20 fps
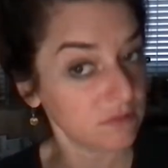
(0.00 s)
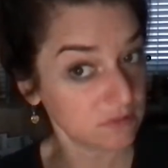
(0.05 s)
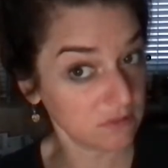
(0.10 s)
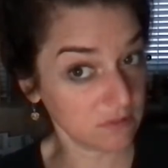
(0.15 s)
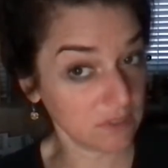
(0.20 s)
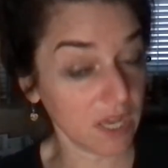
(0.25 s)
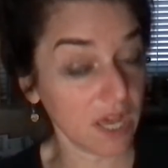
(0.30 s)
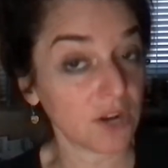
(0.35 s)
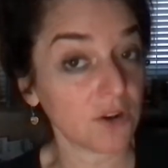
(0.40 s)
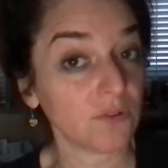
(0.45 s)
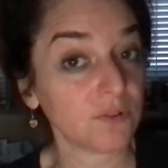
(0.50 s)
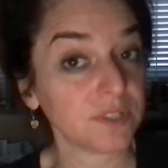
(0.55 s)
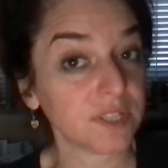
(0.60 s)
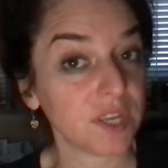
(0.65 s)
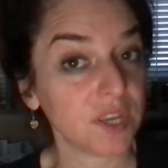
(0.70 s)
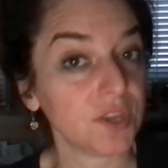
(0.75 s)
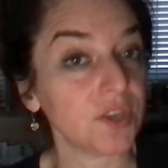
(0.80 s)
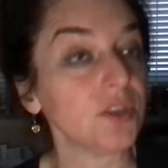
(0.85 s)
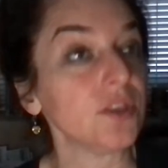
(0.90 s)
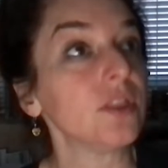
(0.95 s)
not
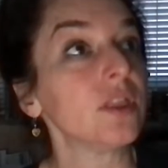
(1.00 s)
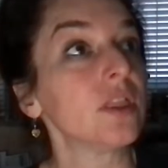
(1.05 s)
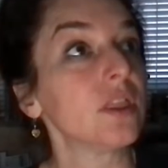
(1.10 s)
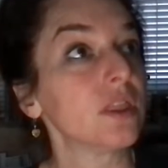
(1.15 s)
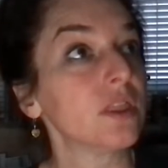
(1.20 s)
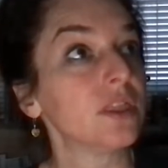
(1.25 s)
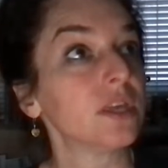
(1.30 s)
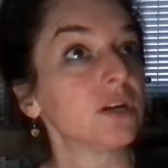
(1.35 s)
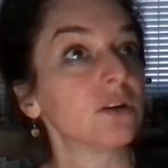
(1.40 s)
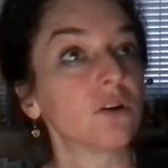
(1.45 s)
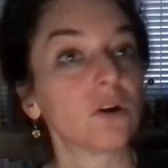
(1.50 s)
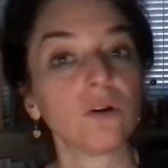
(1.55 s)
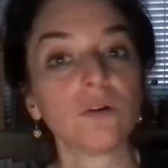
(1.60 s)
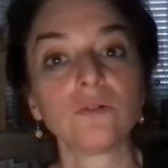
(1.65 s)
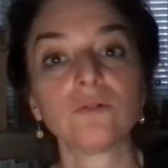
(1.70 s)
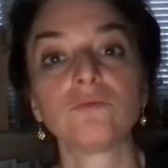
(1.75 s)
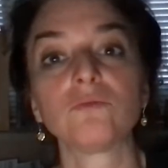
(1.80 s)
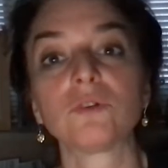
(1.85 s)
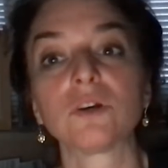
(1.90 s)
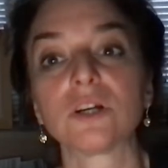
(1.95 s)
only their
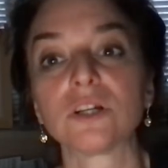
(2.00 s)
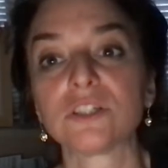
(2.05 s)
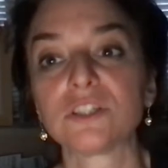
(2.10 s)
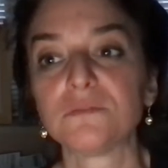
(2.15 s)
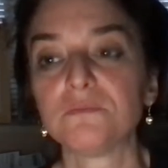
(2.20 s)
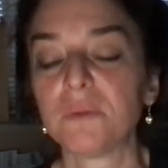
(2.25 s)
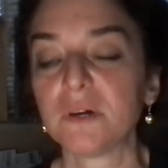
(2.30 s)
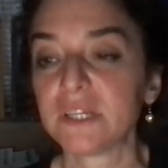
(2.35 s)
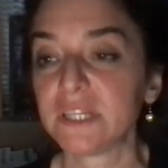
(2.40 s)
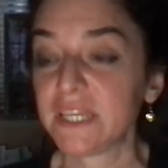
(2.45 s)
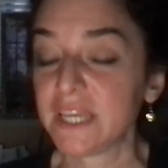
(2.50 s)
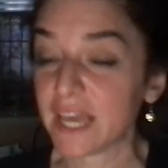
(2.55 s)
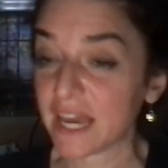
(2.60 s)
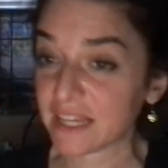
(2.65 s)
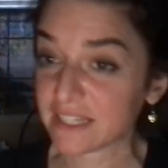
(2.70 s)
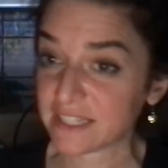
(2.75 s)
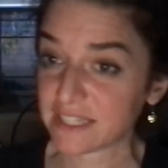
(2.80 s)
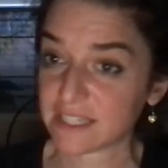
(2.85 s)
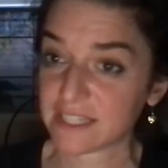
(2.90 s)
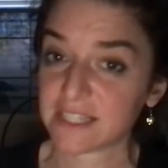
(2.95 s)
own words, but
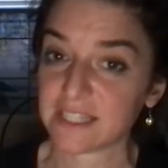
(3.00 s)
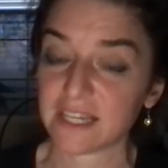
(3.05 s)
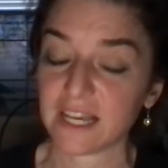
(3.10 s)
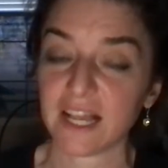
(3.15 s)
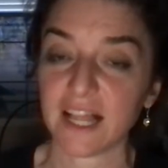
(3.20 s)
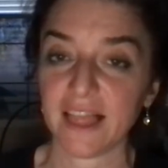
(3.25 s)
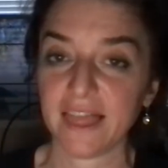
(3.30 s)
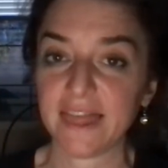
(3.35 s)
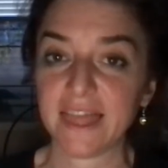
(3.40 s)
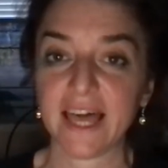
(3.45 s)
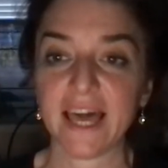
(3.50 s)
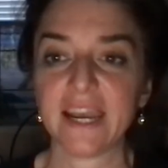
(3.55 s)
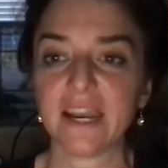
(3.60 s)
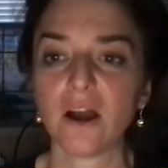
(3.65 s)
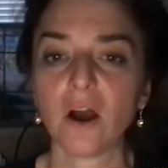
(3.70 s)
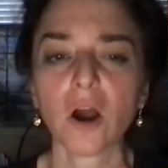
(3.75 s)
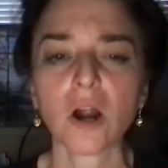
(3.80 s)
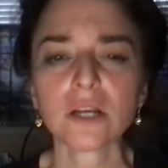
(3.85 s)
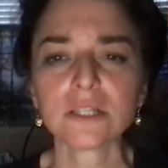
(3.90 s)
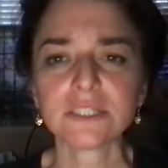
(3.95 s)
guests on that
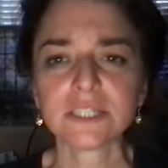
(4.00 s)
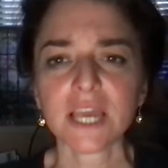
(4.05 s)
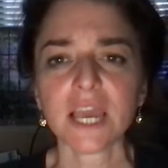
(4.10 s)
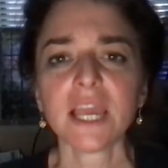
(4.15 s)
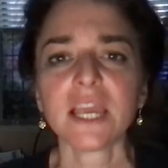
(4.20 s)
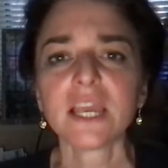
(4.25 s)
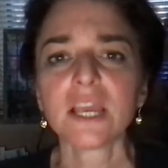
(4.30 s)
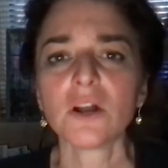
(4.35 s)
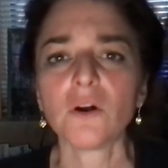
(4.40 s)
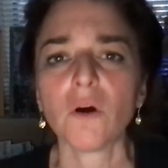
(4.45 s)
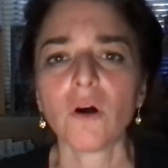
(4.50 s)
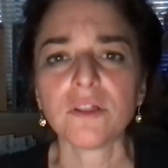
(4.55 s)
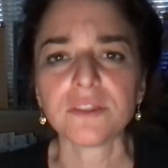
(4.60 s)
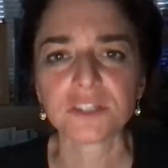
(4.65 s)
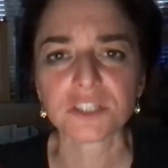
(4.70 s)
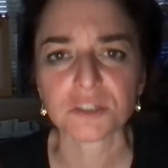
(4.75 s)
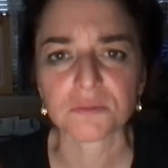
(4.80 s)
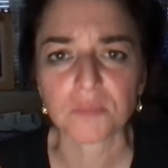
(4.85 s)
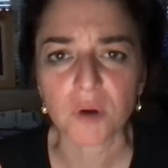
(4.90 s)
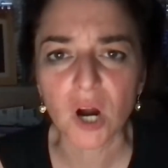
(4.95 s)
are taking all
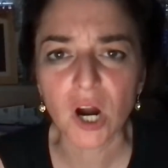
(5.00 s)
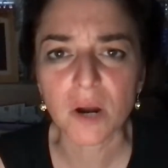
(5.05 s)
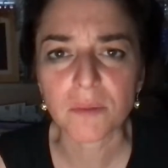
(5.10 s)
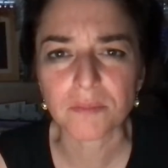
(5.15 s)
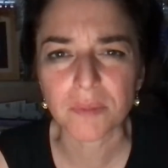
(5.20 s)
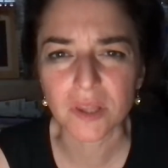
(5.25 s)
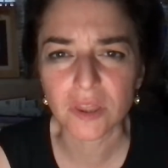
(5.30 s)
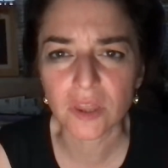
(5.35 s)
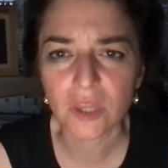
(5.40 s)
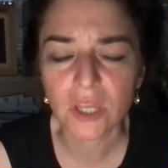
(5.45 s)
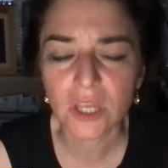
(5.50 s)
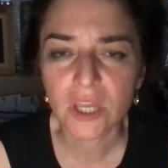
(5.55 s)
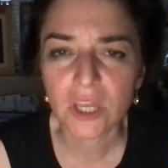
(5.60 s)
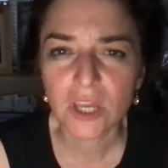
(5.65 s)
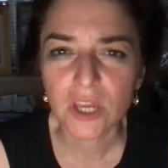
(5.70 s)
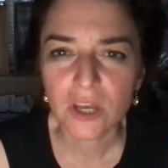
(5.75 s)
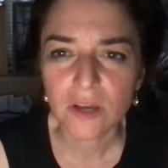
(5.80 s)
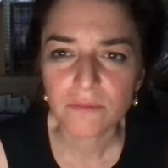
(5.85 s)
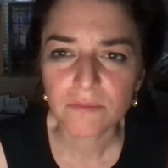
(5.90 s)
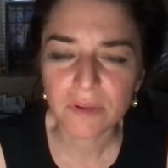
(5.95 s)
this apart. But
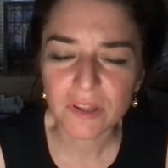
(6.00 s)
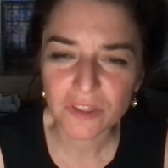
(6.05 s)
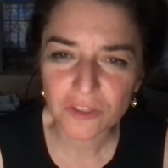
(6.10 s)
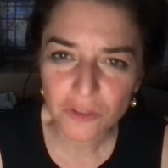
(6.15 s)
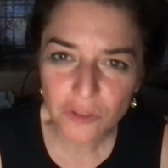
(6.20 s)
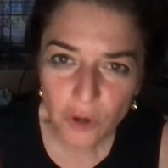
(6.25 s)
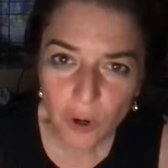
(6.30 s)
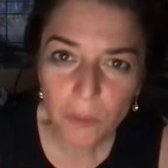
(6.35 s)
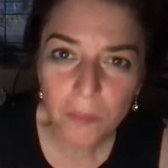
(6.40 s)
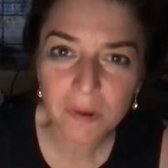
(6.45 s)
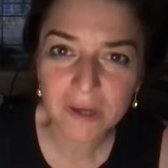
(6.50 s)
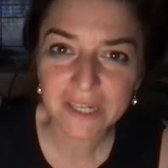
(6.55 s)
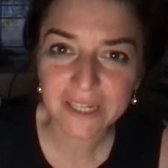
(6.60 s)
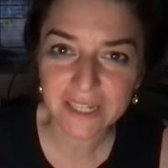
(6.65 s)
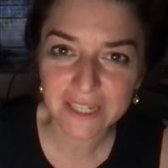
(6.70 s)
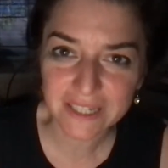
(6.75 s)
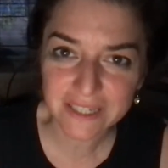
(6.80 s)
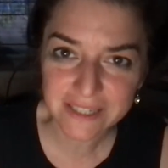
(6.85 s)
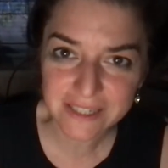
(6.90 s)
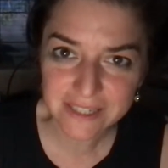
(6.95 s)

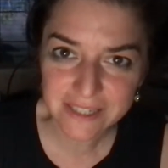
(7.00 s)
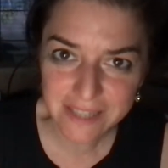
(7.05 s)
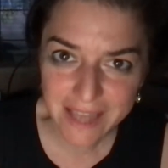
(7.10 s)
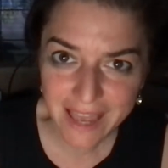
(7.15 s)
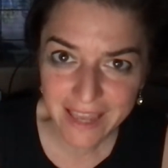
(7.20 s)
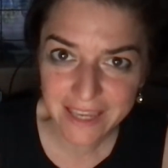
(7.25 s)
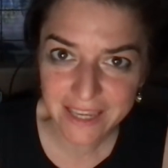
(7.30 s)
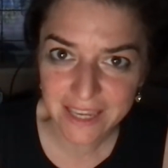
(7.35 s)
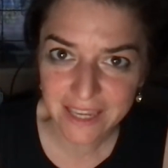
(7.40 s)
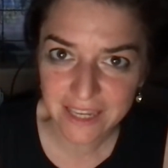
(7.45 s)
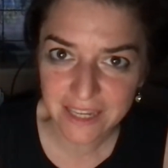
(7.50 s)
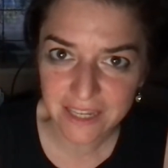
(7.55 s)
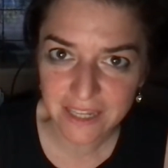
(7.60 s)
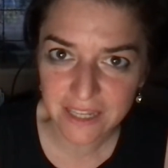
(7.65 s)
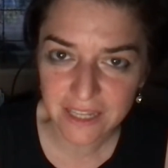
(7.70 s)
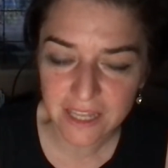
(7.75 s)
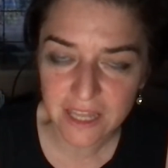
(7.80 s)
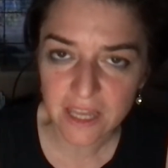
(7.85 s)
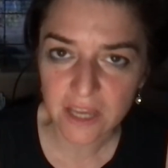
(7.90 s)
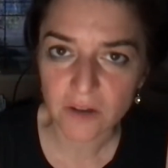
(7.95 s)
nobody is saying
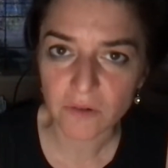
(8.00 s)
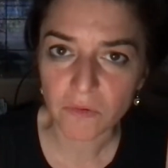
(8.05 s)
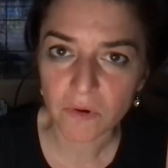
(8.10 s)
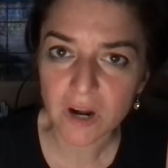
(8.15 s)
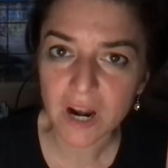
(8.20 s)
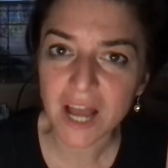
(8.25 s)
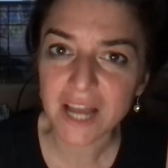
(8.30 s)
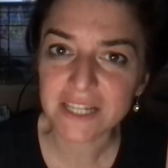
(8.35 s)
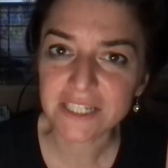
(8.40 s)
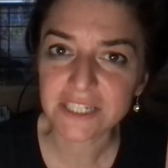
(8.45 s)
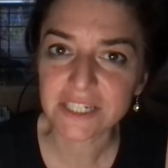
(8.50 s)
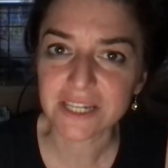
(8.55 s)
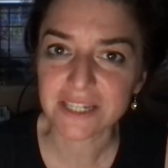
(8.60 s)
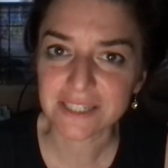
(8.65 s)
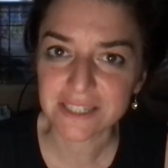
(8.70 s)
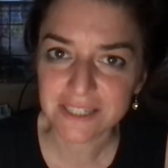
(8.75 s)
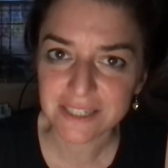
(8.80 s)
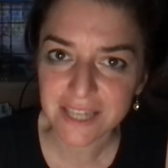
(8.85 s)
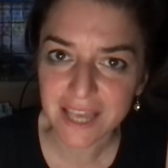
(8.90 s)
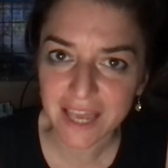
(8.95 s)
what I
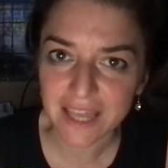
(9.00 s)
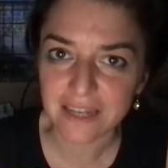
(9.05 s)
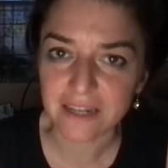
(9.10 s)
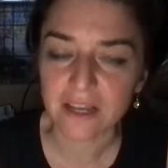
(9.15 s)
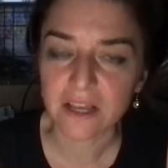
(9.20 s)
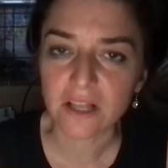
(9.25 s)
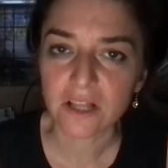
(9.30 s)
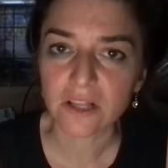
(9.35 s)
just said.